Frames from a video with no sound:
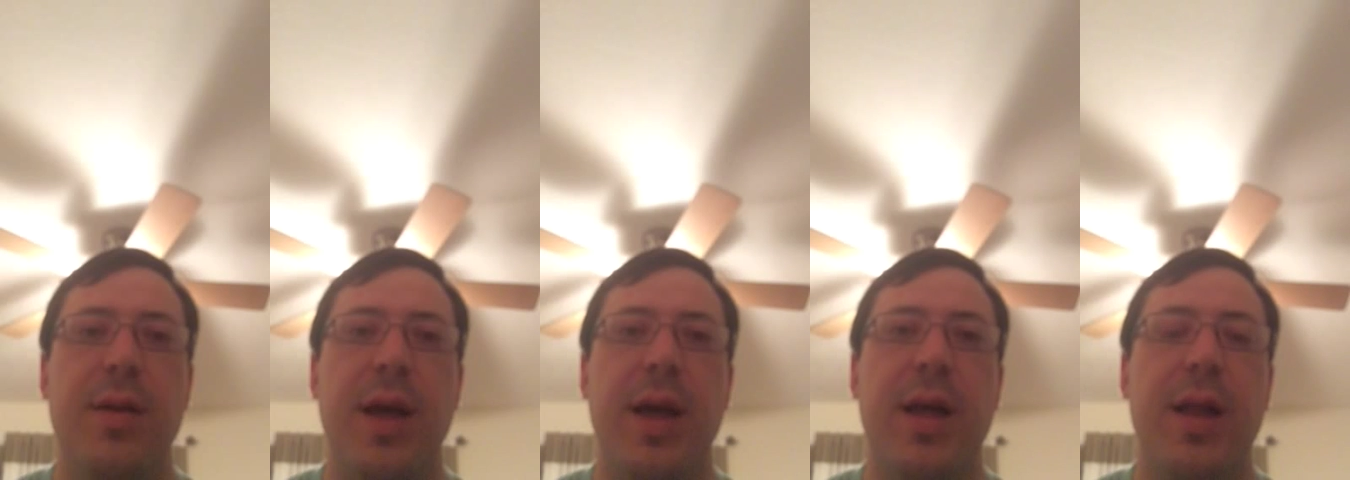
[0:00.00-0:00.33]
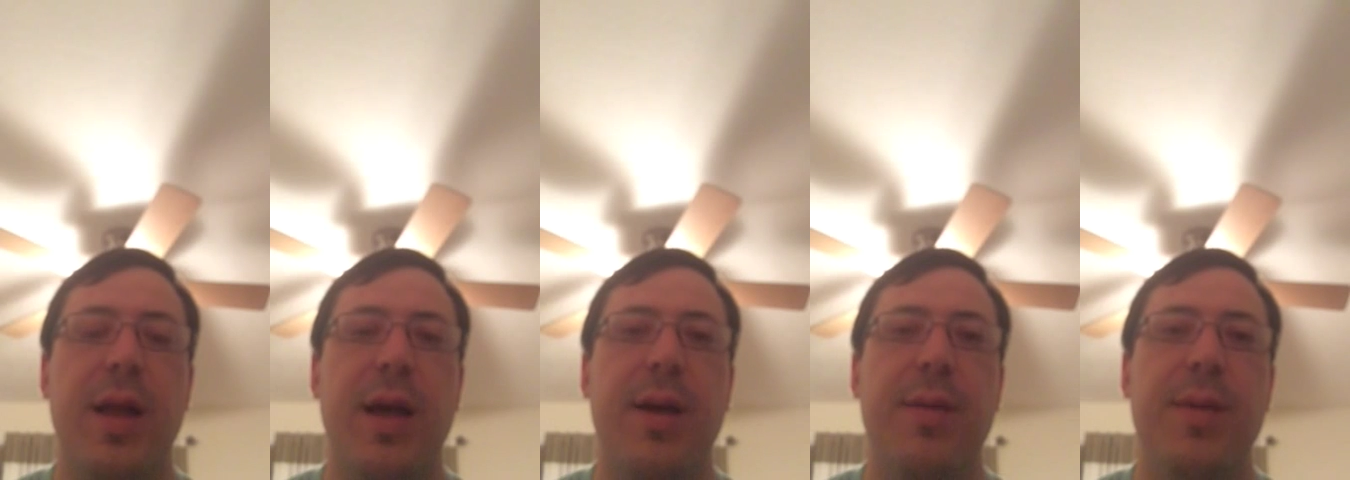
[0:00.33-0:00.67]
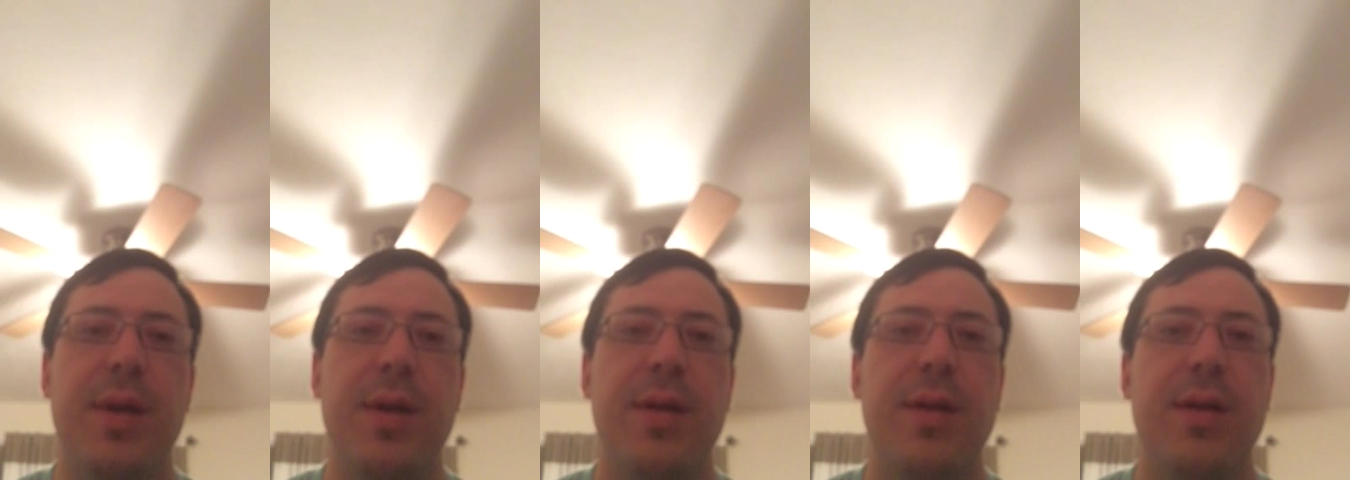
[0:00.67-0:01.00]
They claim
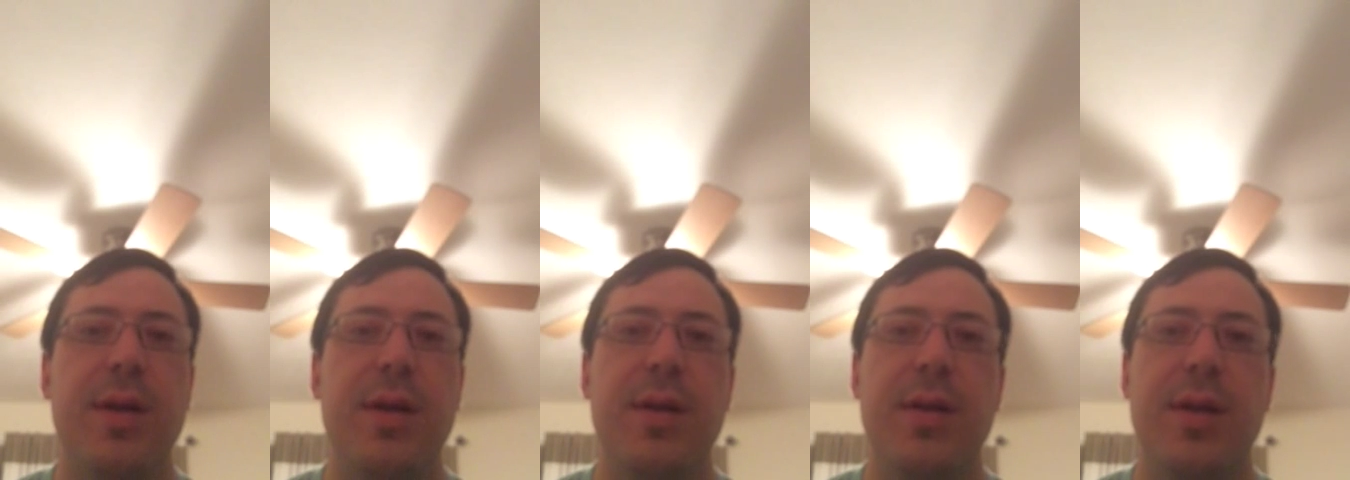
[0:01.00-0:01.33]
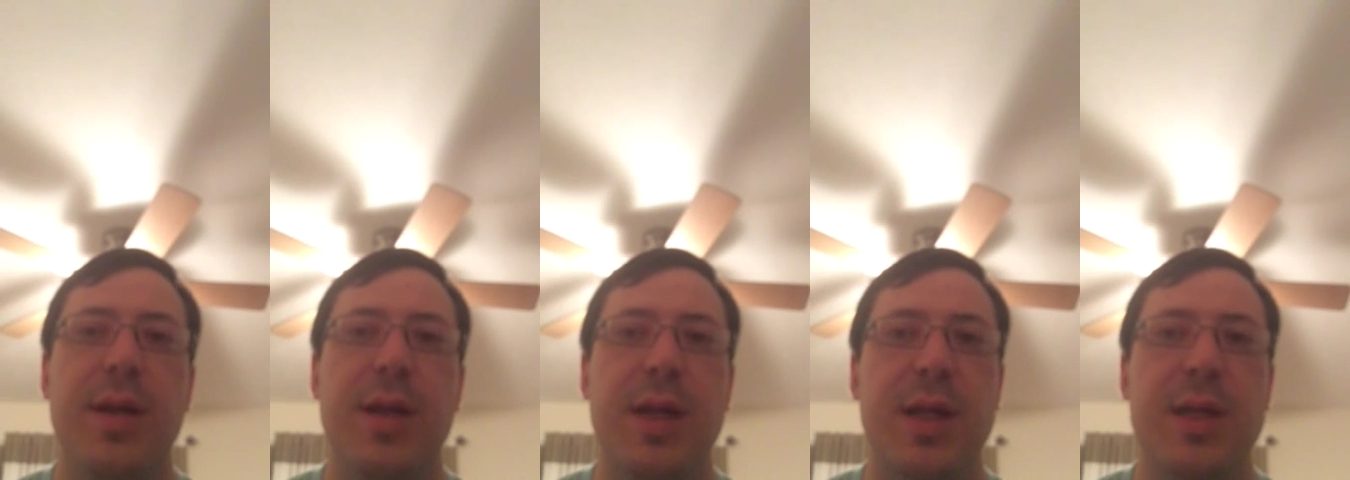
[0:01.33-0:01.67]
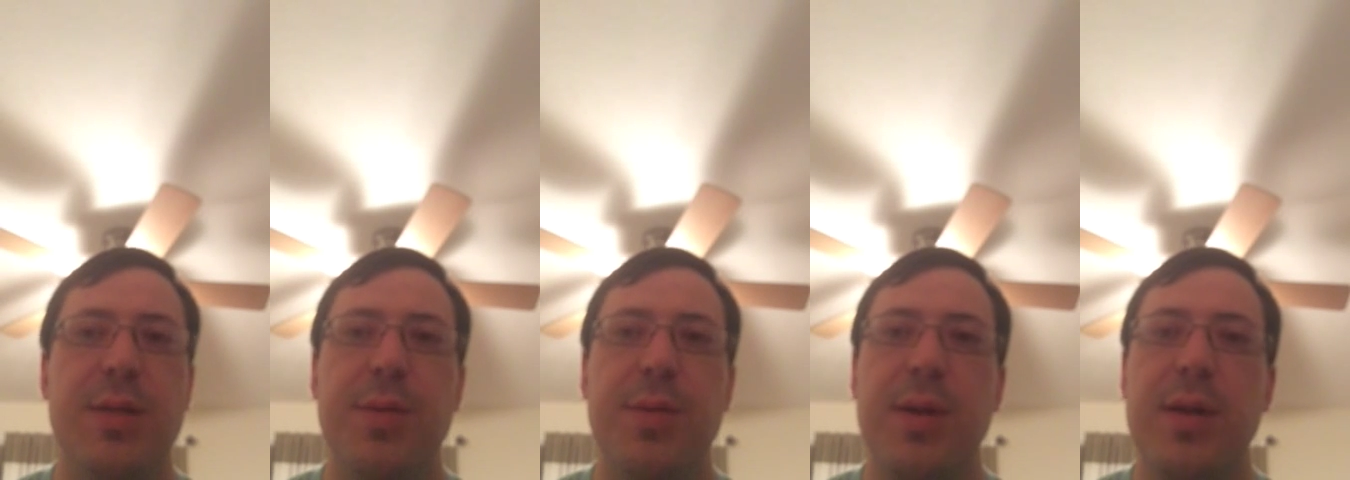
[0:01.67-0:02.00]
that the
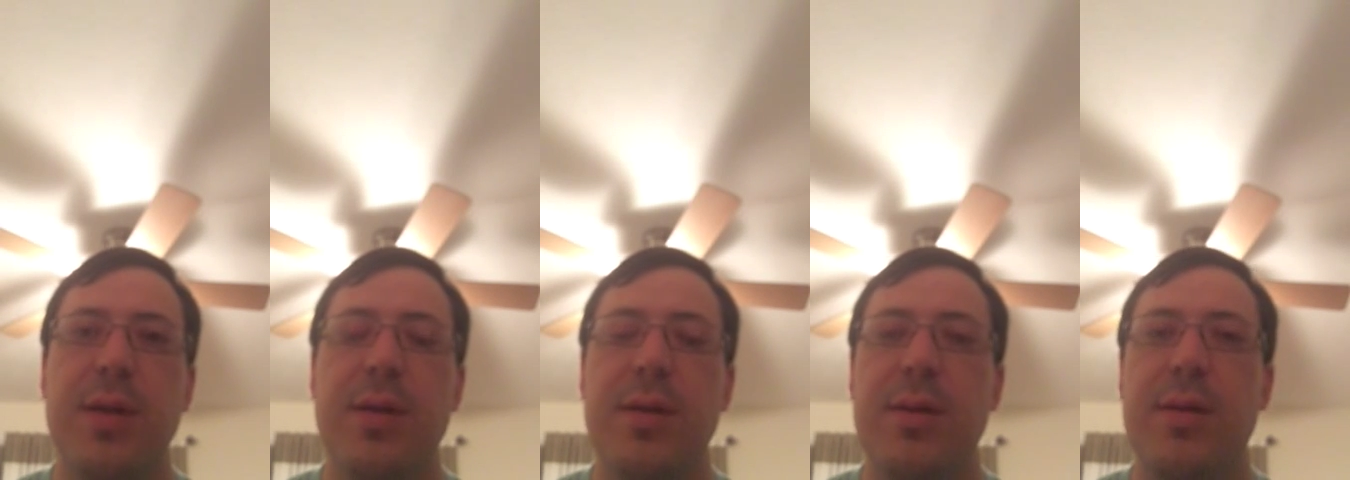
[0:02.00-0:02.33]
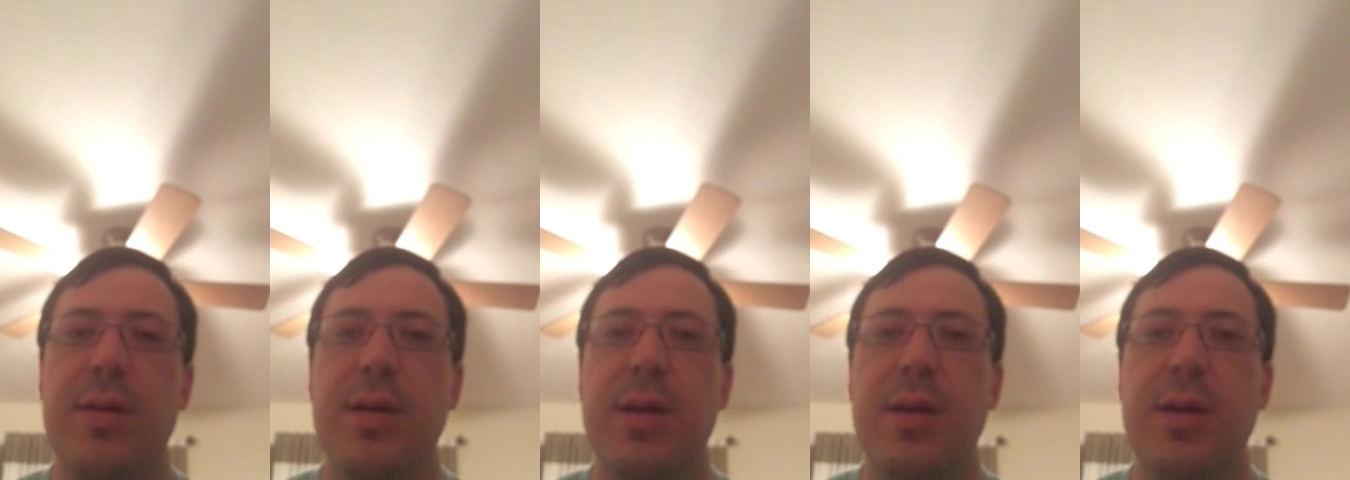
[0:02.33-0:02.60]
discipline